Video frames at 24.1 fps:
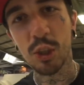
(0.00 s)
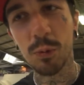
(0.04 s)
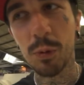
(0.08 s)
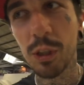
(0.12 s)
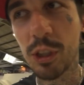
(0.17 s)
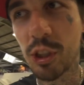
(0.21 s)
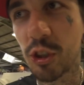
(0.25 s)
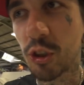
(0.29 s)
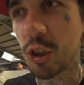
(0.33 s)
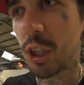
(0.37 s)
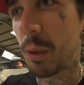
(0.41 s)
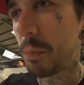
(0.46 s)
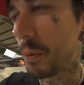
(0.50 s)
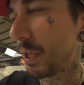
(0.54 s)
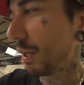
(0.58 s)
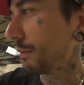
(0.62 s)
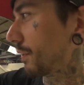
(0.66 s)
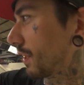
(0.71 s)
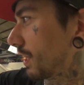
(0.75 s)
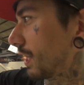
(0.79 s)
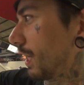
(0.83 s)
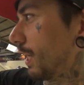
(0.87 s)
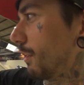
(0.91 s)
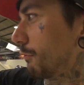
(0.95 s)
Someone's dropping
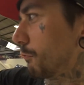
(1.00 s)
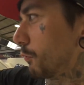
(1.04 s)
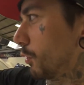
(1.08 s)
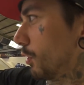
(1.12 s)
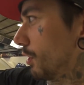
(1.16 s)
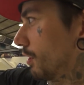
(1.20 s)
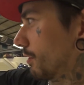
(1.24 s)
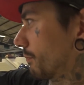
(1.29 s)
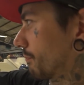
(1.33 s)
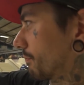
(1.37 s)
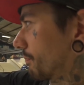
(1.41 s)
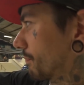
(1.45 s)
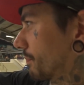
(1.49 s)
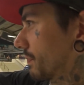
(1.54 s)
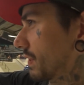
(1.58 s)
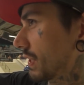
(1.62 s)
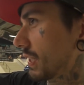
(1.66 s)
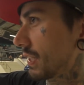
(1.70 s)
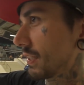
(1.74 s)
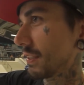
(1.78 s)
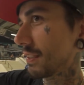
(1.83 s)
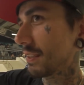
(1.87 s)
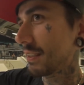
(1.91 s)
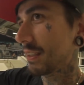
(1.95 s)
off the curb wall.
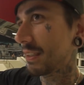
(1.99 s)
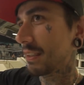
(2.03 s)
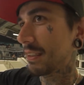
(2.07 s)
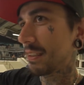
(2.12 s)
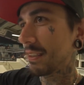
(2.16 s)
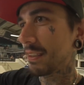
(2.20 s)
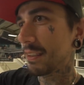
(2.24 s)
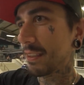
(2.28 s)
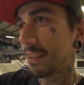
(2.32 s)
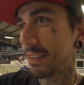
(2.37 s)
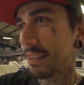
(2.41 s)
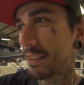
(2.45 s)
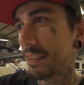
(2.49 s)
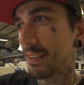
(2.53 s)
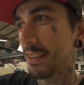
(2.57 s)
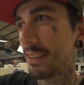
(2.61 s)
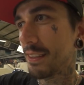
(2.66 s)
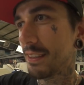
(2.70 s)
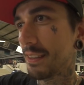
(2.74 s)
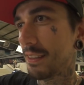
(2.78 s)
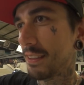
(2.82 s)
Which